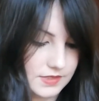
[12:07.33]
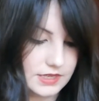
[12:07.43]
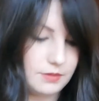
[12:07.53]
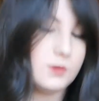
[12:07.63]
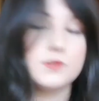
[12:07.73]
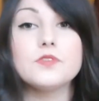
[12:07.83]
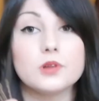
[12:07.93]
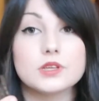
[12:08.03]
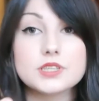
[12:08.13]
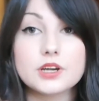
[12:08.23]
Same goes for
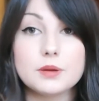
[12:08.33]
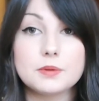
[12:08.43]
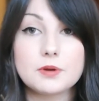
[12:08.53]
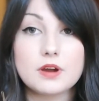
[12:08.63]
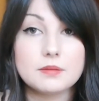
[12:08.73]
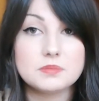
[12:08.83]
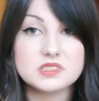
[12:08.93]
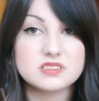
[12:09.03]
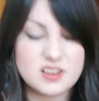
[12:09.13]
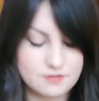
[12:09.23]
lots of curvy
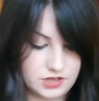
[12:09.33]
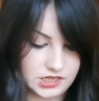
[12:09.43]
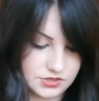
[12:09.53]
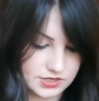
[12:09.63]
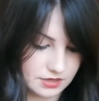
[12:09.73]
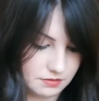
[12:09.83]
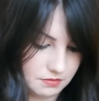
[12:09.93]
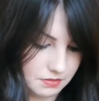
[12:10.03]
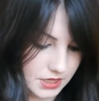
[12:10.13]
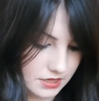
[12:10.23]
grips. Never really use
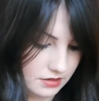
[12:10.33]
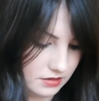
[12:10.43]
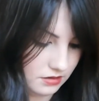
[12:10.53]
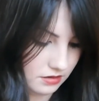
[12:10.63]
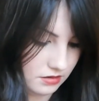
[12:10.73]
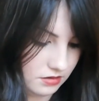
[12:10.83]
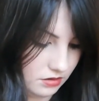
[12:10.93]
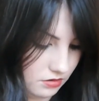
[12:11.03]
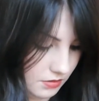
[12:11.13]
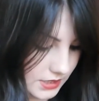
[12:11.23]
them, but
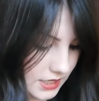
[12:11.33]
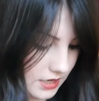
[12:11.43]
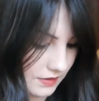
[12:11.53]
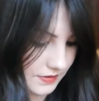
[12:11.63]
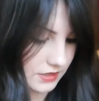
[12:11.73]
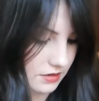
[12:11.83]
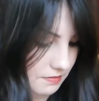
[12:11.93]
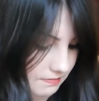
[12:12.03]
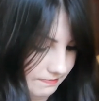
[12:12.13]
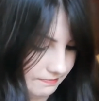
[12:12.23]
always have some.
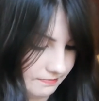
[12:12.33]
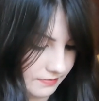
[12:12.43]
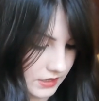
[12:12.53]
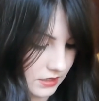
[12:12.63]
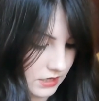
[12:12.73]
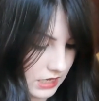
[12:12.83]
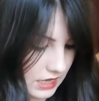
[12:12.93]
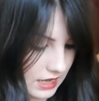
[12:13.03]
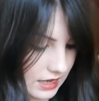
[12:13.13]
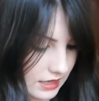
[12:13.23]

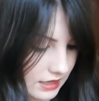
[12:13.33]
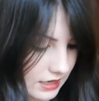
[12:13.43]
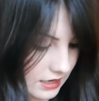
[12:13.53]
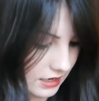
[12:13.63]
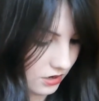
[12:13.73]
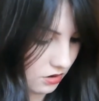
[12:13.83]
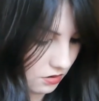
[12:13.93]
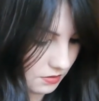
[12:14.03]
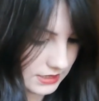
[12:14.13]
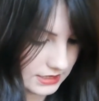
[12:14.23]
And then I
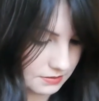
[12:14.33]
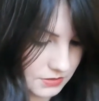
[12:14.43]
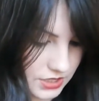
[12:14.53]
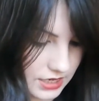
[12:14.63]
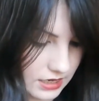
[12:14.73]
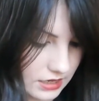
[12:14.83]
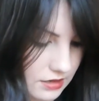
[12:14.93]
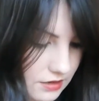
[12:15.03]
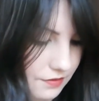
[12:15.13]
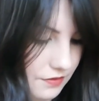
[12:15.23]
always seem to
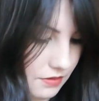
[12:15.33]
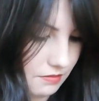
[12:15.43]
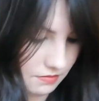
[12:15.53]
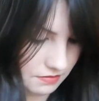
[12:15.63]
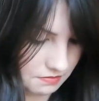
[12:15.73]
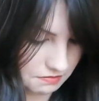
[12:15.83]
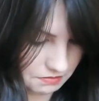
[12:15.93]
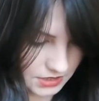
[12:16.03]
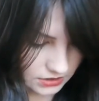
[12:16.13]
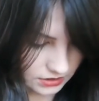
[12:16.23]
have
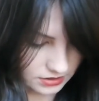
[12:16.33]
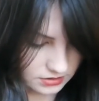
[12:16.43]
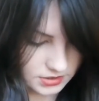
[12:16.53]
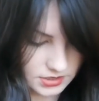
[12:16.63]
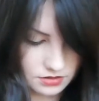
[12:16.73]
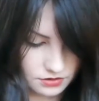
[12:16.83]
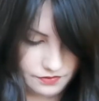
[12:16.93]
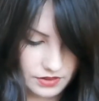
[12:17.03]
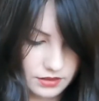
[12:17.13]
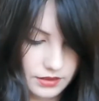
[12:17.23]
millions
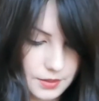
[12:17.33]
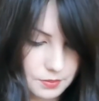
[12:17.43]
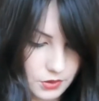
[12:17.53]
of lip